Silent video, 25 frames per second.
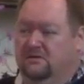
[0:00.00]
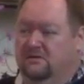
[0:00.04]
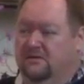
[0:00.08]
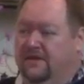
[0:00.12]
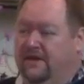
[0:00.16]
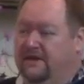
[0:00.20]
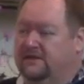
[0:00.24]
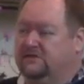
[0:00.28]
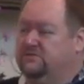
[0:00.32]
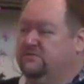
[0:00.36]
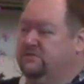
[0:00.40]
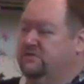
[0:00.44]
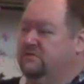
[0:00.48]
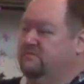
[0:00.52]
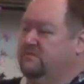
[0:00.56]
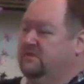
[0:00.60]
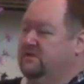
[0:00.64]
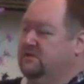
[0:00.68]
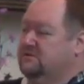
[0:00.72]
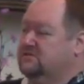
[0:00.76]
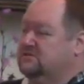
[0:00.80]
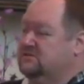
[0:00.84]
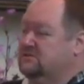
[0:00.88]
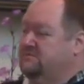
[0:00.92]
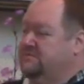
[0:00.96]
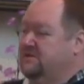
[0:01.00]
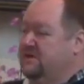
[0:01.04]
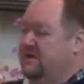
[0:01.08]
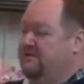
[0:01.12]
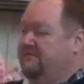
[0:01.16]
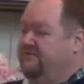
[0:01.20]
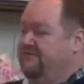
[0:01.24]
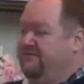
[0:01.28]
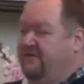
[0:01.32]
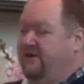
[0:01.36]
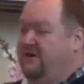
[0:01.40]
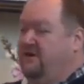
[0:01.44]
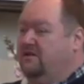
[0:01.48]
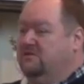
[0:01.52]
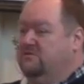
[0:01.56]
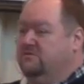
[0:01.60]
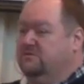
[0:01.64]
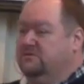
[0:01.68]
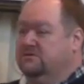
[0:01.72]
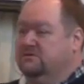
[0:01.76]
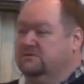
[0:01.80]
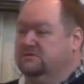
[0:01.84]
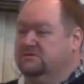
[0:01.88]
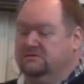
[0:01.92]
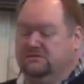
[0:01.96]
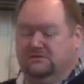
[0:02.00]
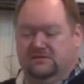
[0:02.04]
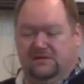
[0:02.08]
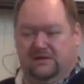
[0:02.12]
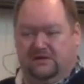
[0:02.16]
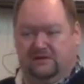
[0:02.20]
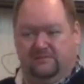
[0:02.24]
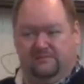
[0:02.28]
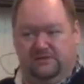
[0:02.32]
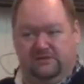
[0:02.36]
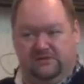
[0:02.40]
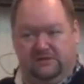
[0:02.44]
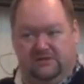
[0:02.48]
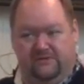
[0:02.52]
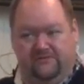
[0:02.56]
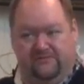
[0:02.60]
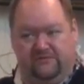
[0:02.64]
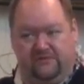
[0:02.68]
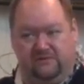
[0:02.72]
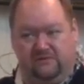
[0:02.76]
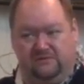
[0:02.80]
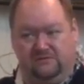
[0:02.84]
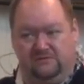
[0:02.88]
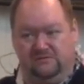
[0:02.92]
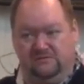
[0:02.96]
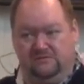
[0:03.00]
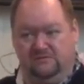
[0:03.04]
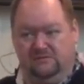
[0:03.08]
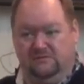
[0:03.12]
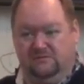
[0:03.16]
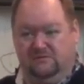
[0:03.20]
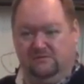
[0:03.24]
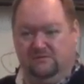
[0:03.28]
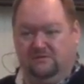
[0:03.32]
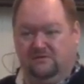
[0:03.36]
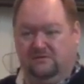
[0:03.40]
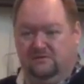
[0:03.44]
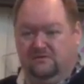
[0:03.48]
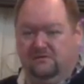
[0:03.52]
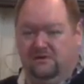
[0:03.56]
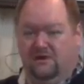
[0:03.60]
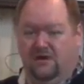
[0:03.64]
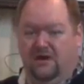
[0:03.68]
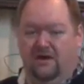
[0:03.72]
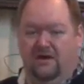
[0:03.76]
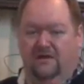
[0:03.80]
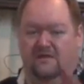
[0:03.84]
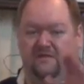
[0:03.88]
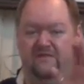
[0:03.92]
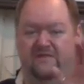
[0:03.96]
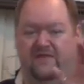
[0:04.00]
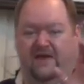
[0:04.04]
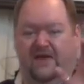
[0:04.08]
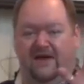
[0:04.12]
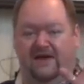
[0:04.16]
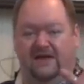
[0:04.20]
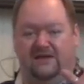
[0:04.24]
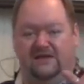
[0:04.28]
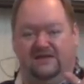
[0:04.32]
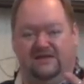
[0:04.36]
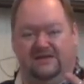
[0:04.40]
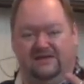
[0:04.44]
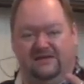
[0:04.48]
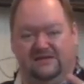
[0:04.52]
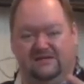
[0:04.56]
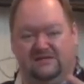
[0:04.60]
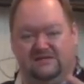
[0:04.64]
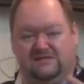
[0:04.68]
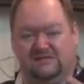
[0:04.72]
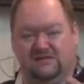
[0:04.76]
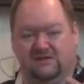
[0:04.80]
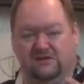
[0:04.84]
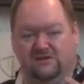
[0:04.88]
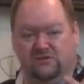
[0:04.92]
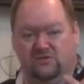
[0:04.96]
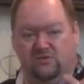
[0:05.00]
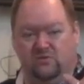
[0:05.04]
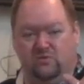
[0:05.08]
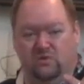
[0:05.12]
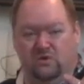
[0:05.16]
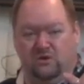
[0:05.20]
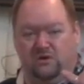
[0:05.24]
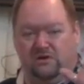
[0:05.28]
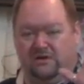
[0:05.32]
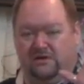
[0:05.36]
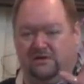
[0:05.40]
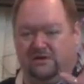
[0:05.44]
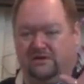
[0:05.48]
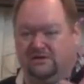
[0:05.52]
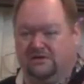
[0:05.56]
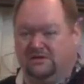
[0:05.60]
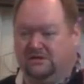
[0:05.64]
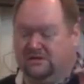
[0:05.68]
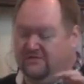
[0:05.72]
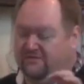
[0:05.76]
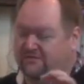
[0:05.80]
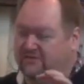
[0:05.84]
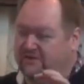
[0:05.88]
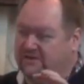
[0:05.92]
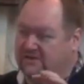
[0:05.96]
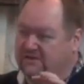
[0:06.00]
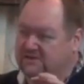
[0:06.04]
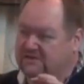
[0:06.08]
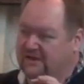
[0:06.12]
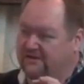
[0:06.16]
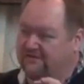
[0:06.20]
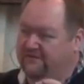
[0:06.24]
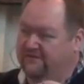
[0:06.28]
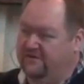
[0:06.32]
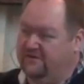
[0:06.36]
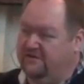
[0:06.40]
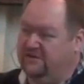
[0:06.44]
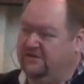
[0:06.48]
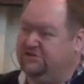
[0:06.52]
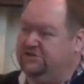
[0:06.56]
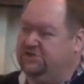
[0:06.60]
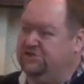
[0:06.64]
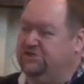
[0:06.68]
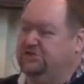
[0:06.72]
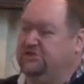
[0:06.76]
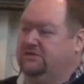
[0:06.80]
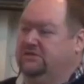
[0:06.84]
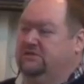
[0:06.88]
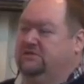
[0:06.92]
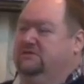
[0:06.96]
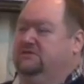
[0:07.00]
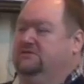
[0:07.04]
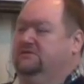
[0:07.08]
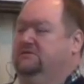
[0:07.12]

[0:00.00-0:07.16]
That's what it means to be a follower, not a believer. That is the working, living definition